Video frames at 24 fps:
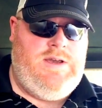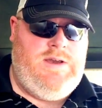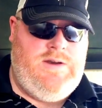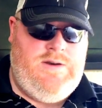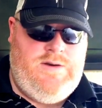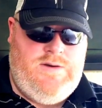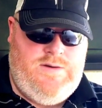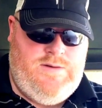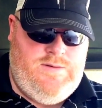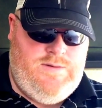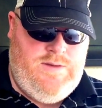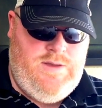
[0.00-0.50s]
here.
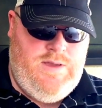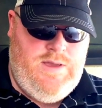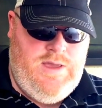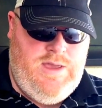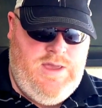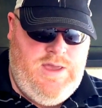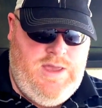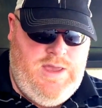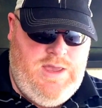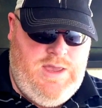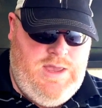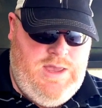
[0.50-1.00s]

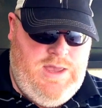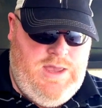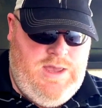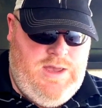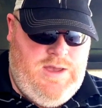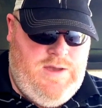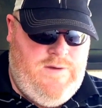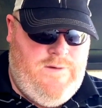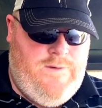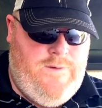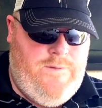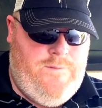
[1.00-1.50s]

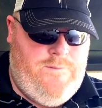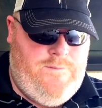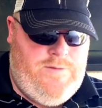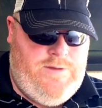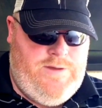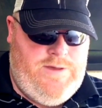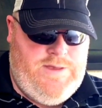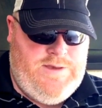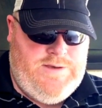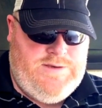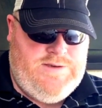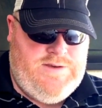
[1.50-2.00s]

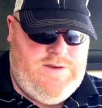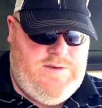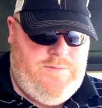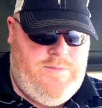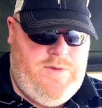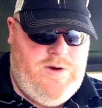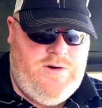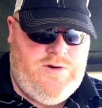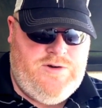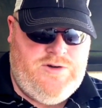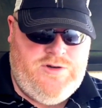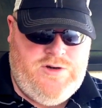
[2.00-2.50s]
Hopefully this is a
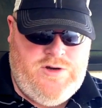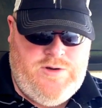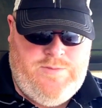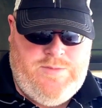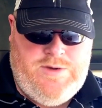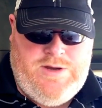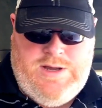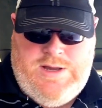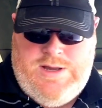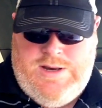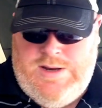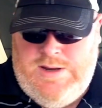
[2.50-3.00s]
meerschaum I
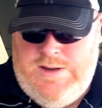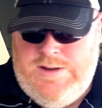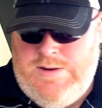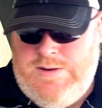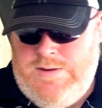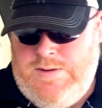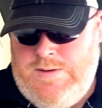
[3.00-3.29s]
got in.